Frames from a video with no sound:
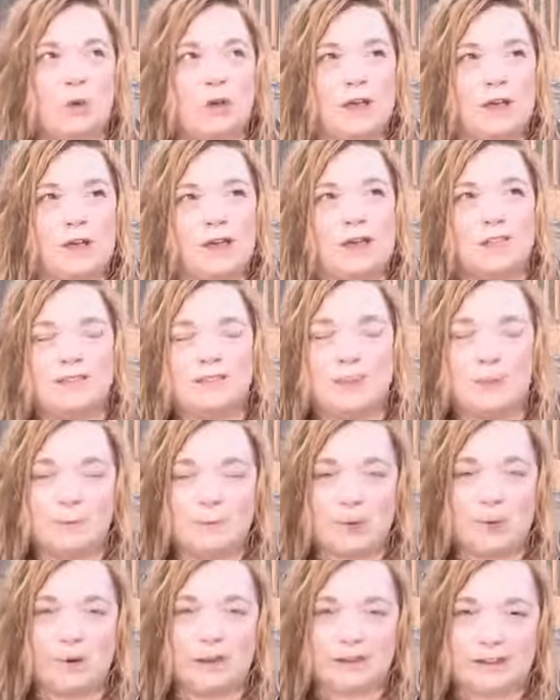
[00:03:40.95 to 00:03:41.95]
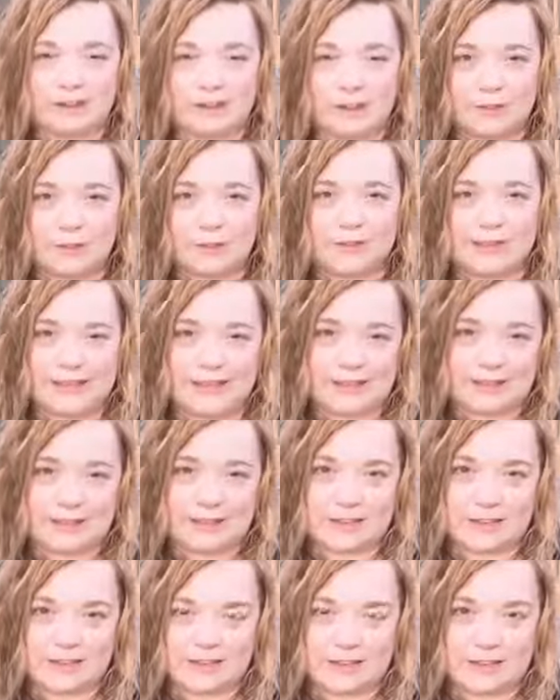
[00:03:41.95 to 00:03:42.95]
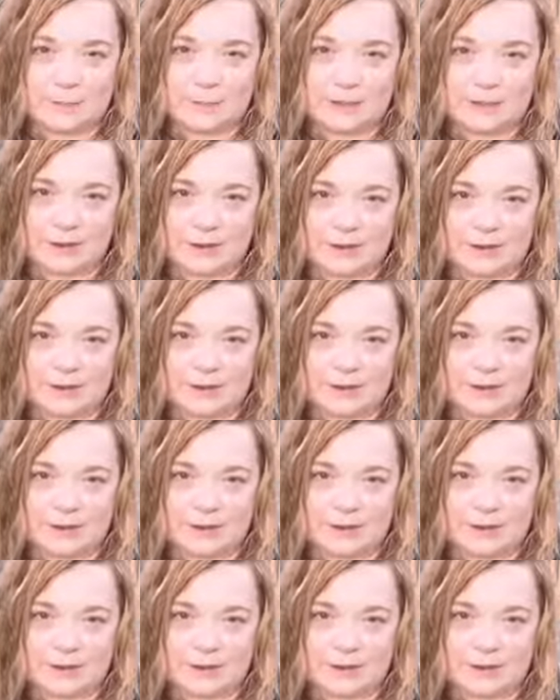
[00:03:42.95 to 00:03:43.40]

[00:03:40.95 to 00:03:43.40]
at some point another kid's gonna come in your